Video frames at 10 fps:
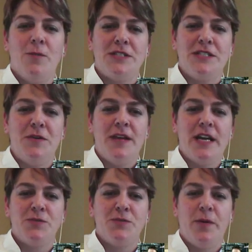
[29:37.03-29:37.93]
We'll see you
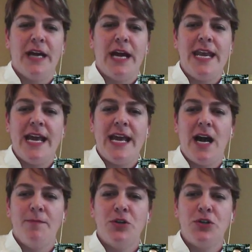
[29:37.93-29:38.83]
next week. We got Nick
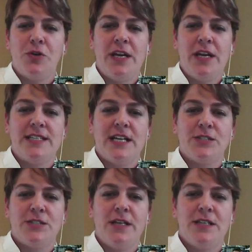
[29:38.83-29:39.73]
Hobner joining us
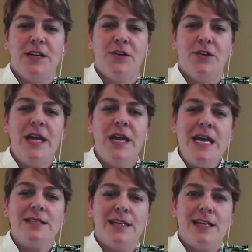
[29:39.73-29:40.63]
next week, so
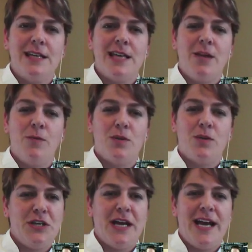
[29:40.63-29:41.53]
see us then. We'll
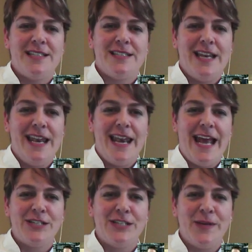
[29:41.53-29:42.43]
see you guys
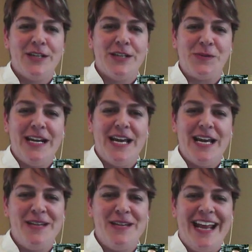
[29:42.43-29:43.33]
next week on the
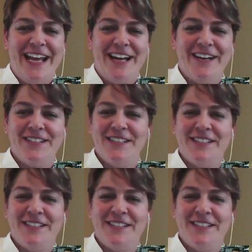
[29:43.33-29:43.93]
29-minute Hangout.